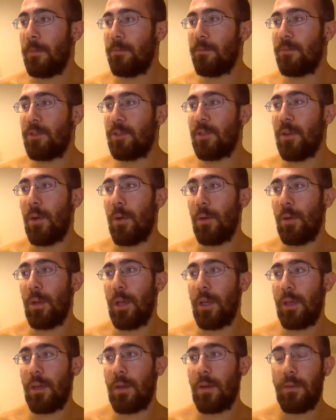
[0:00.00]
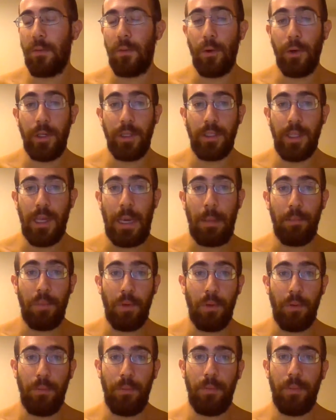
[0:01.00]
So like, for
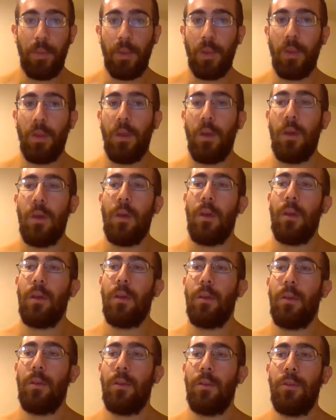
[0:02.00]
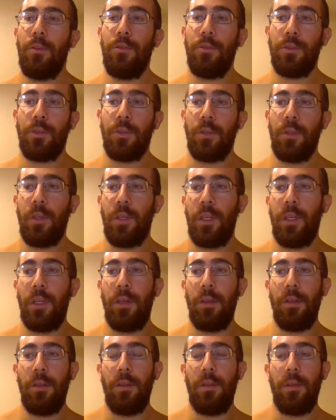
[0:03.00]
example, usually
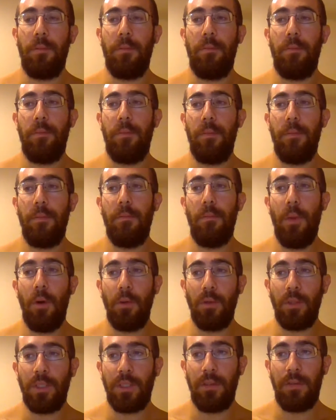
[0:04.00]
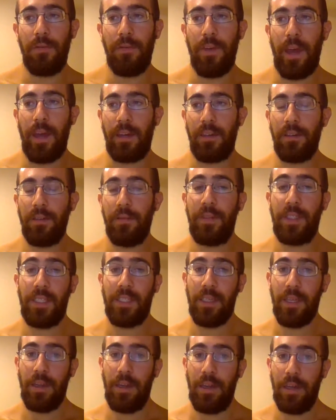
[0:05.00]
the most effective
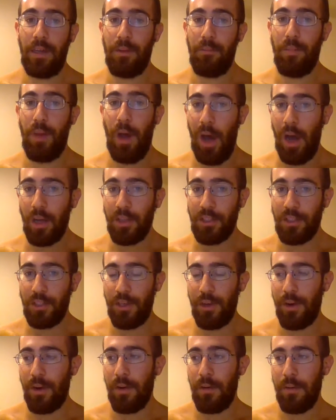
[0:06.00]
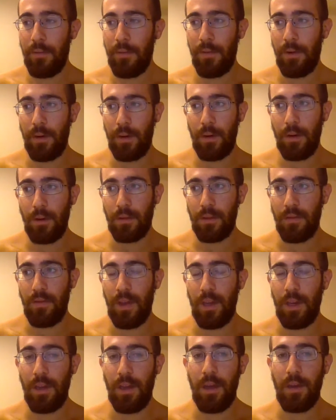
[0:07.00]
sitting posture for
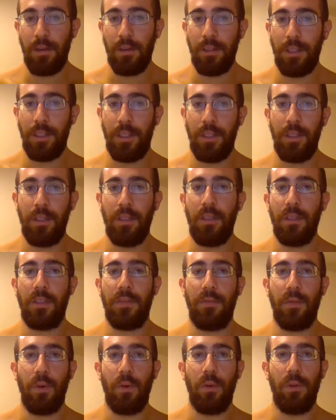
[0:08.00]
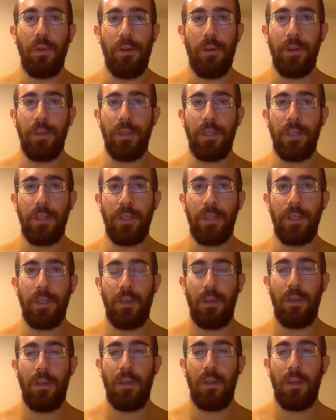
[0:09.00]
cultivating energy is full lotus,
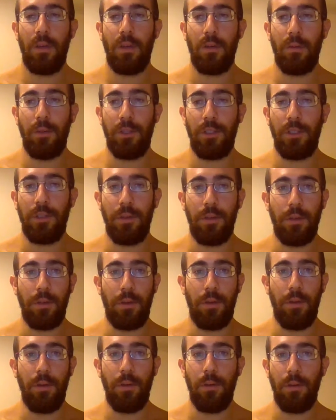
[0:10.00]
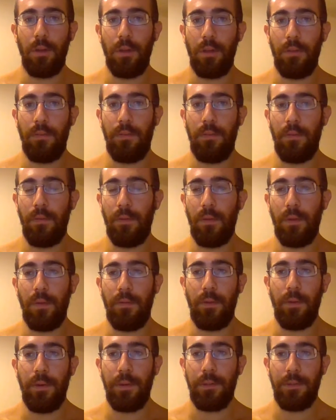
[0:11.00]
which Google it if
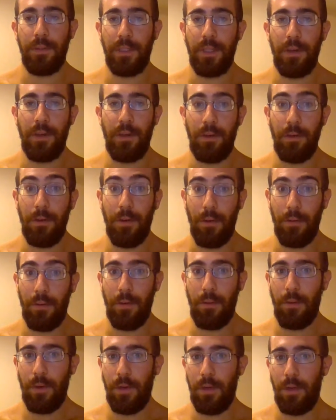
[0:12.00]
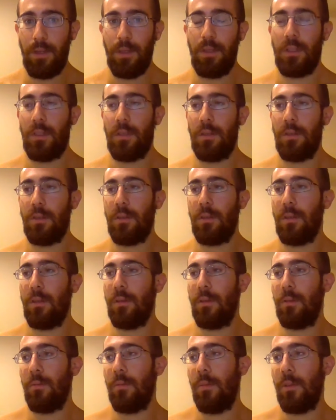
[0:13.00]
you're interested and you don't know what it is.
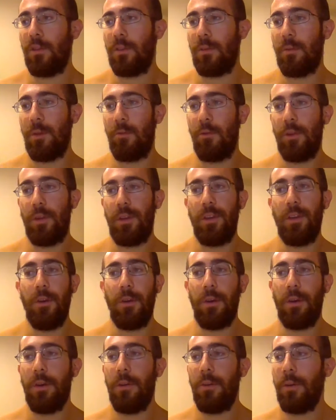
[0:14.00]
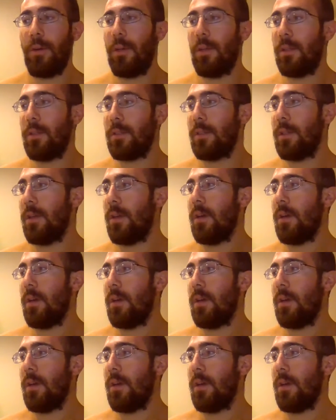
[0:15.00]
Most people into yoga know what it is.